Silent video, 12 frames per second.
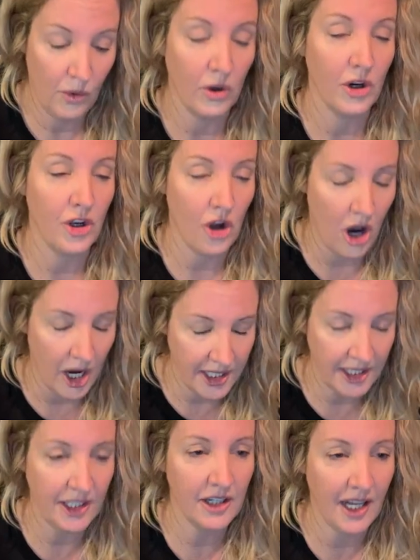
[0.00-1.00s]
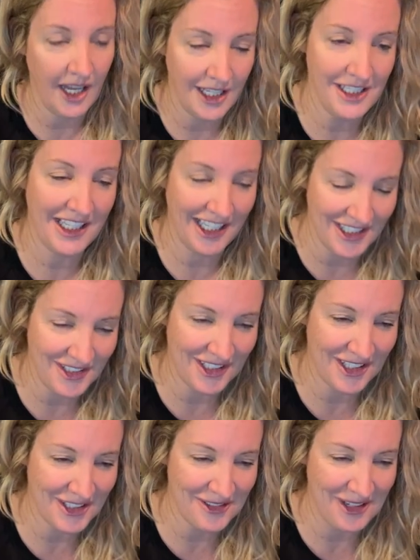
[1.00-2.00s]
or nodding your head, you can't do
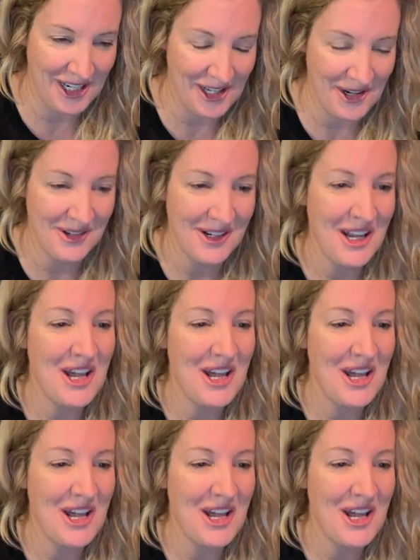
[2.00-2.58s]
that on radio,